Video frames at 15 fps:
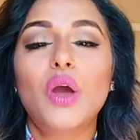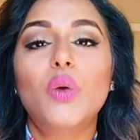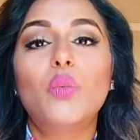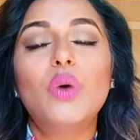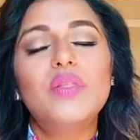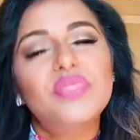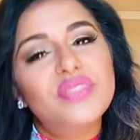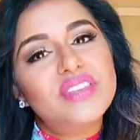
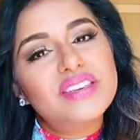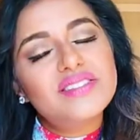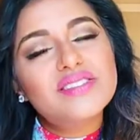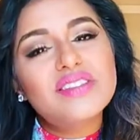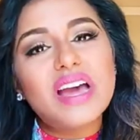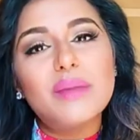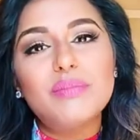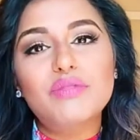When this
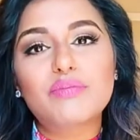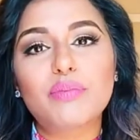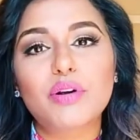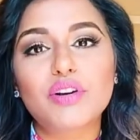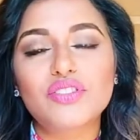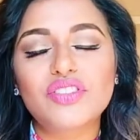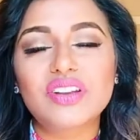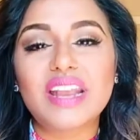type of
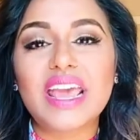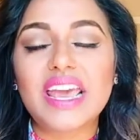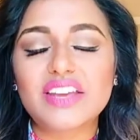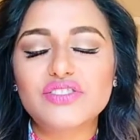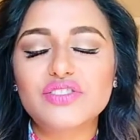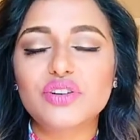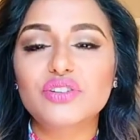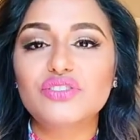person
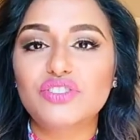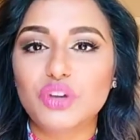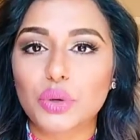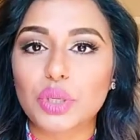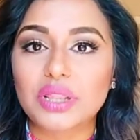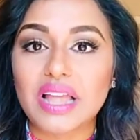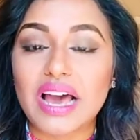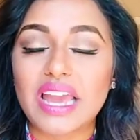enters
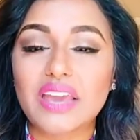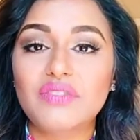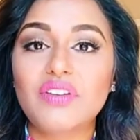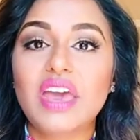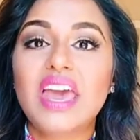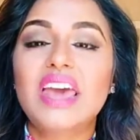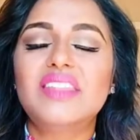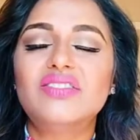your life,
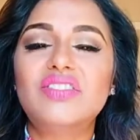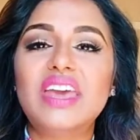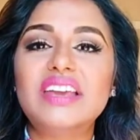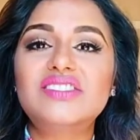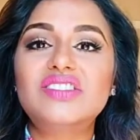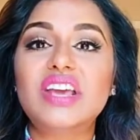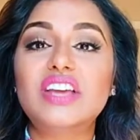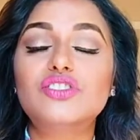
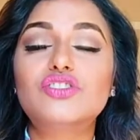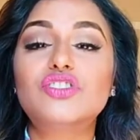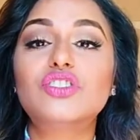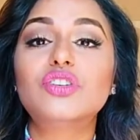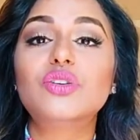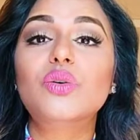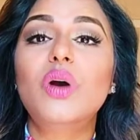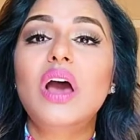they tend
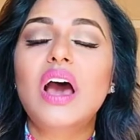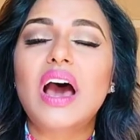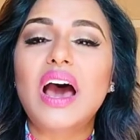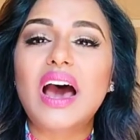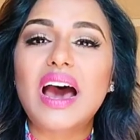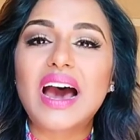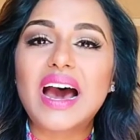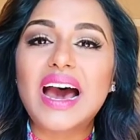to
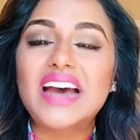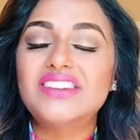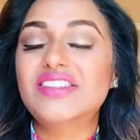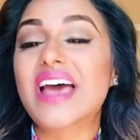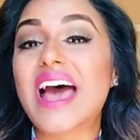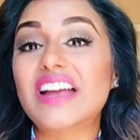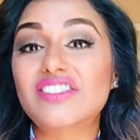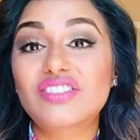uh,
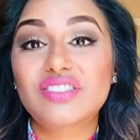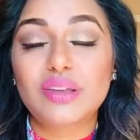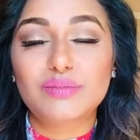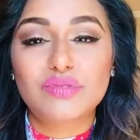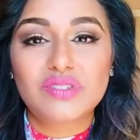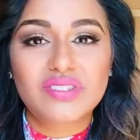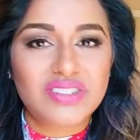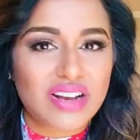attach
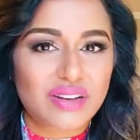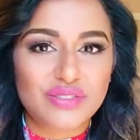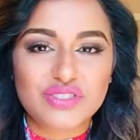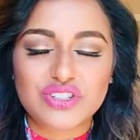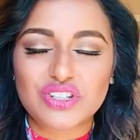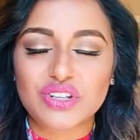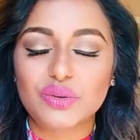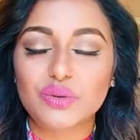
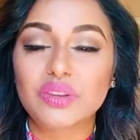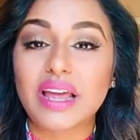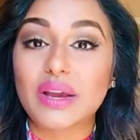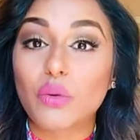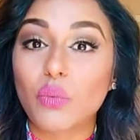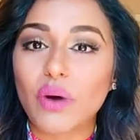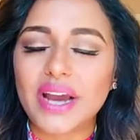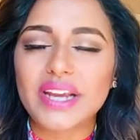themselves to you like
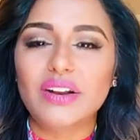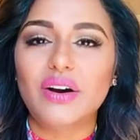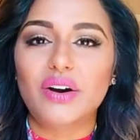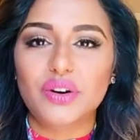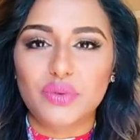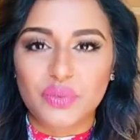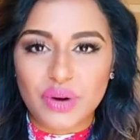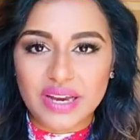white
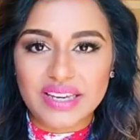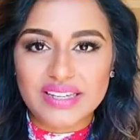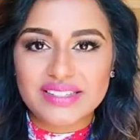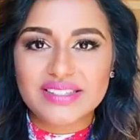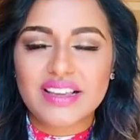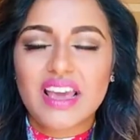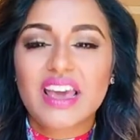on rice.